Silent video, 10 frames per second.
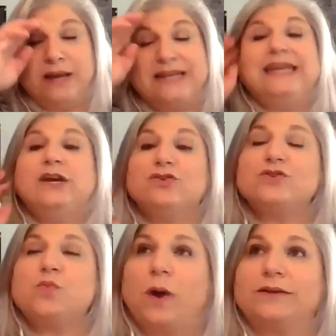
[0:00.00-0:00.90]
but
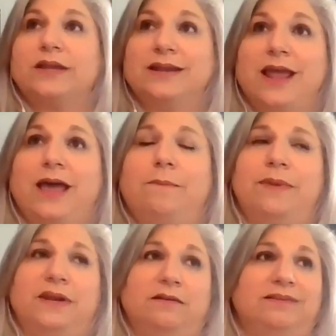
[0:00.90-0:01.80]
here's what can
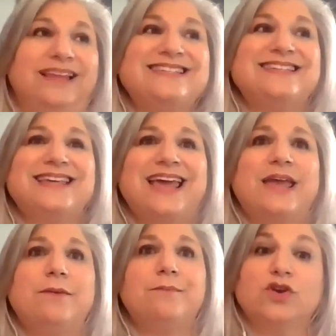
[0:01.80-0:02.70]
happen. Let's
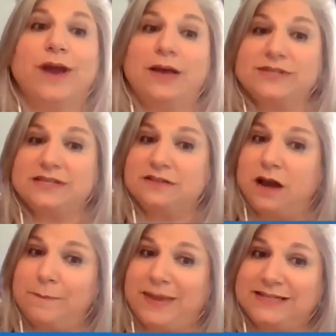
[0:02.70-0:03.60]
say your house is
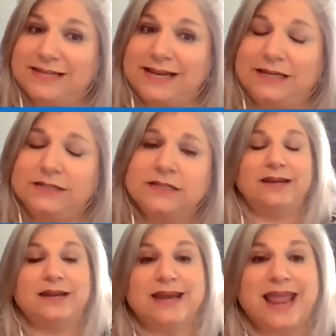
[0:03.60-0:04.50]
not maintained
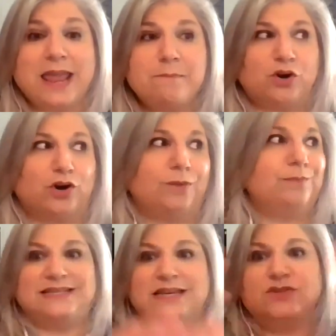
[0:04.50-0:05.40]
and a neighbor
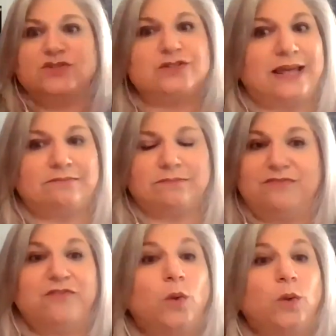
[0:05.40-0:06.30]
sees that the
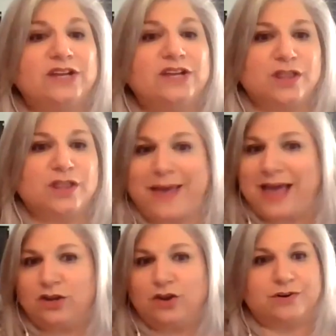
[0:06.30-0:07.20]
foliage in the
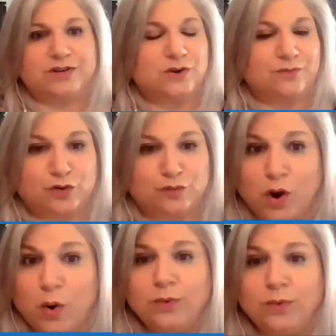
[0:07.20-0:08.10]
backyard is
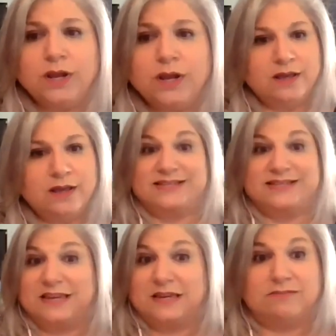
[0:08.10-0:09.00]
overgrown. They
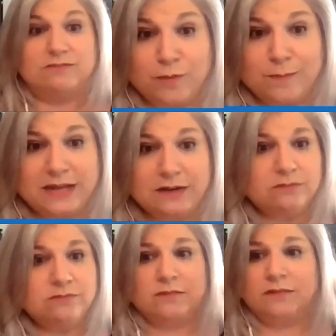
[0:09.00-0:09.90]
see
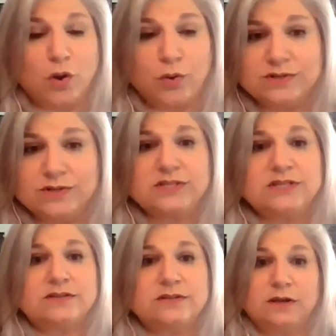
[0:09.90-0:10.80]
vermin,
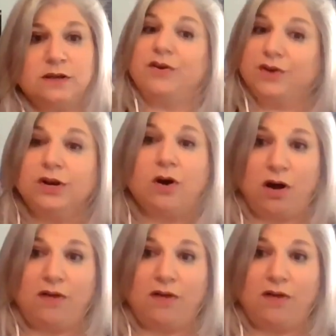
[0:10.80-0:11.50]
rodents, they're going to